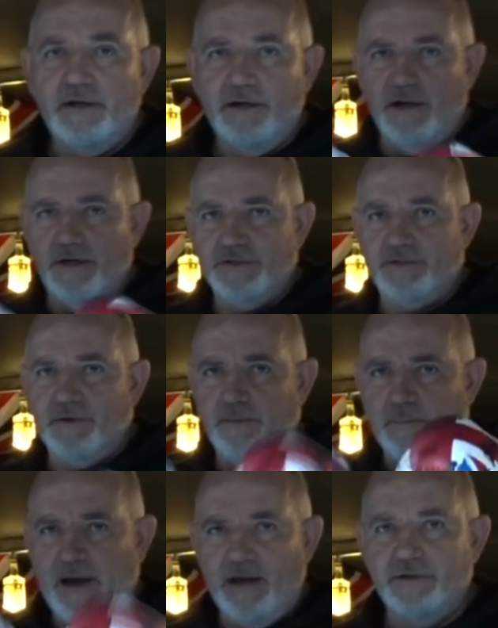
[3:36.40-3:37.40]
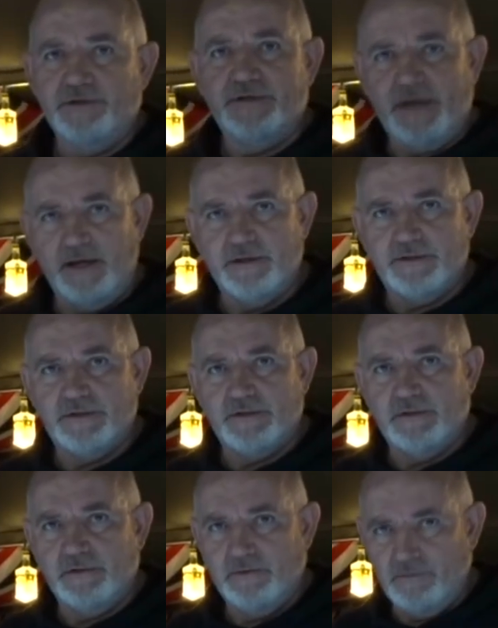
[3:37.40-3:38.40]
nicely balanced
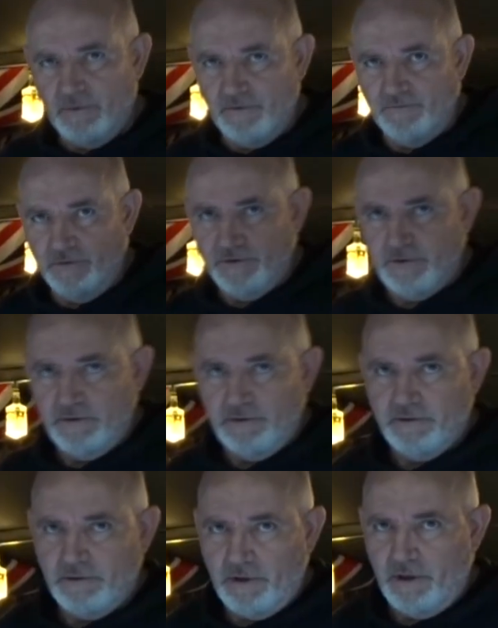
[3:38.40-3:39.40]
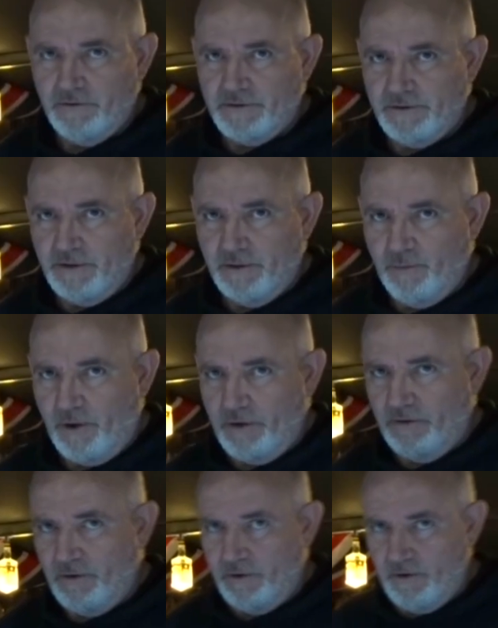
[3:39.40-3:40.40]
stance, 1 foot closer to the
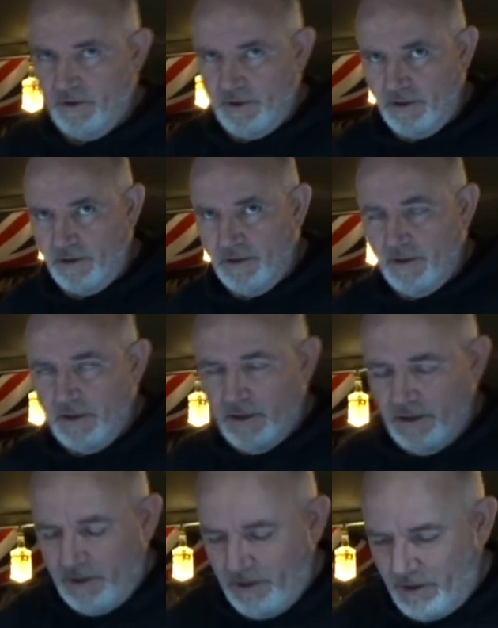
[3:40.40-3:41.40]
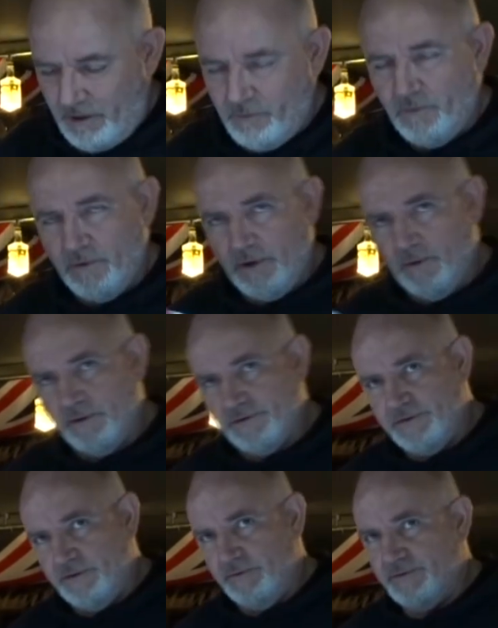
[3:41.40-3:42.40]
opponent than the other, and we'll go on
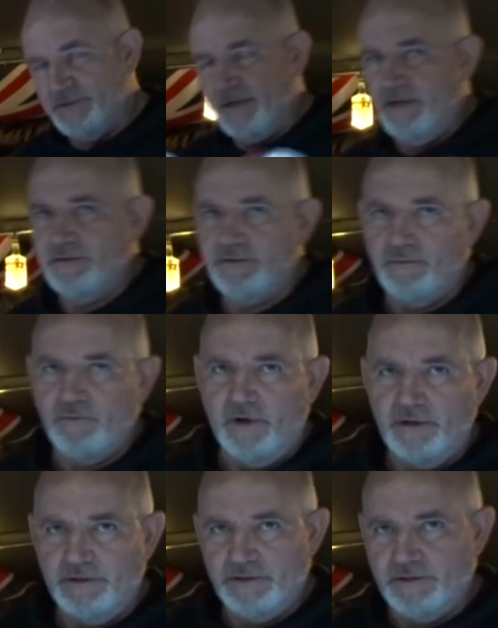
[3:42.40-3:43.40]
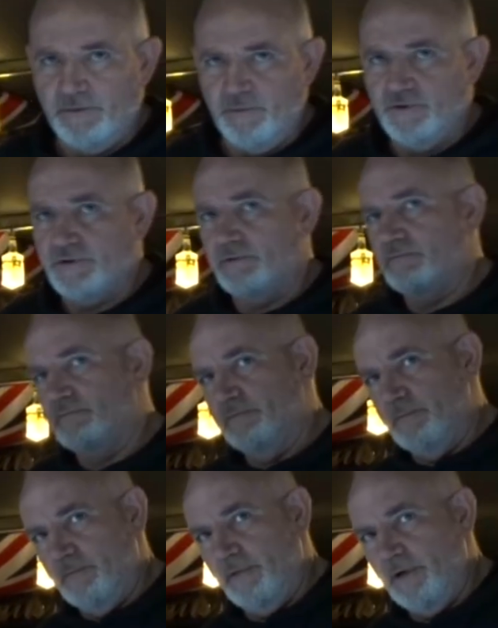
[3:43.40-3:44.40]
to stance and weight distribution
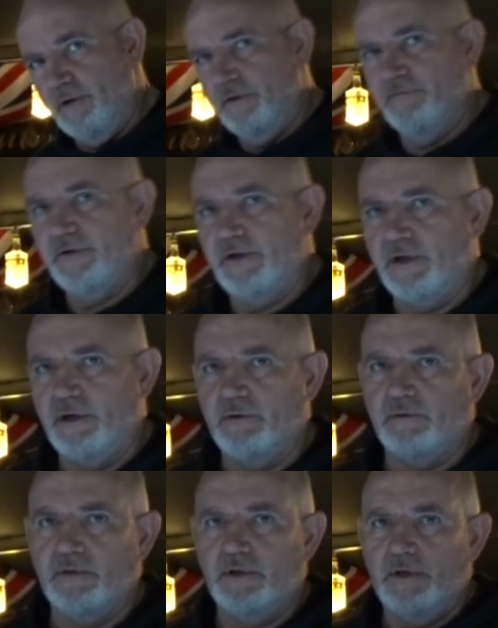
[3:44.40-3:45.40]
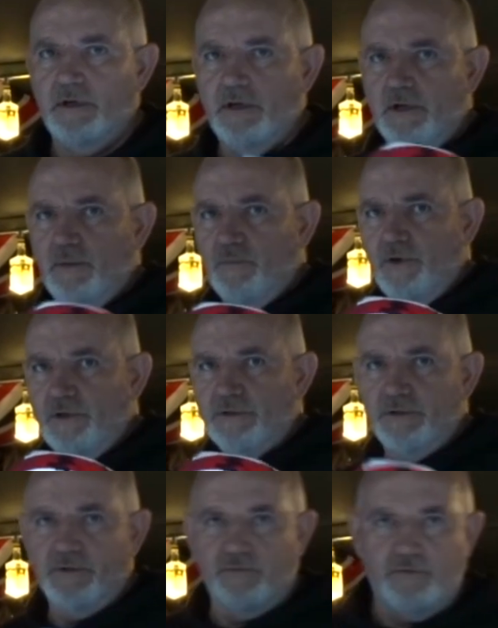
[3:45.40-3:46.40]
in another video.
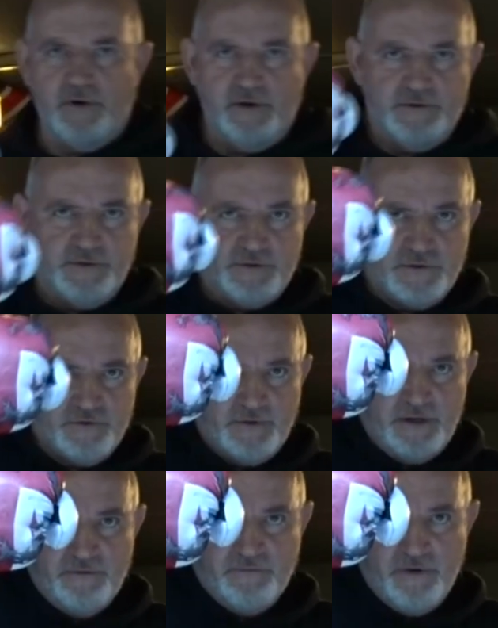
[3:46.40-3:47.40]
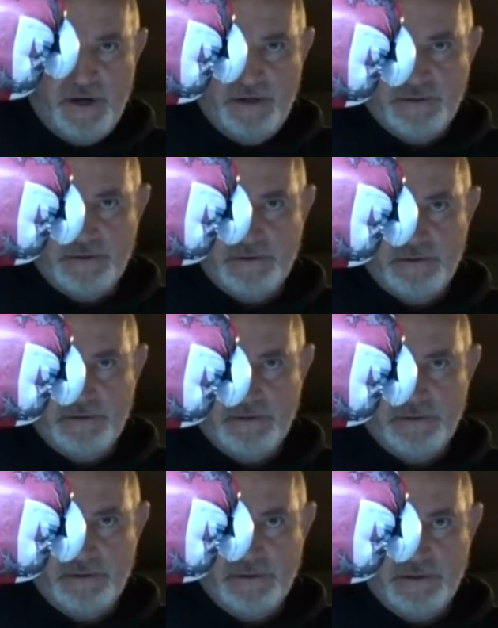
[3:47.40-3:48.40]
But the straight right
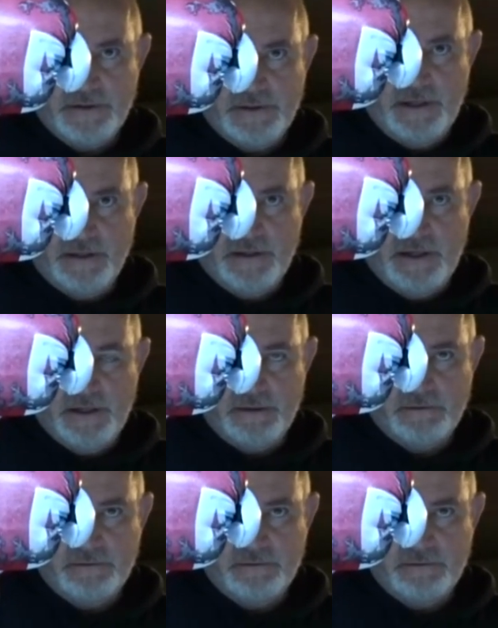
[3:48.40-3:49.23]
is like that.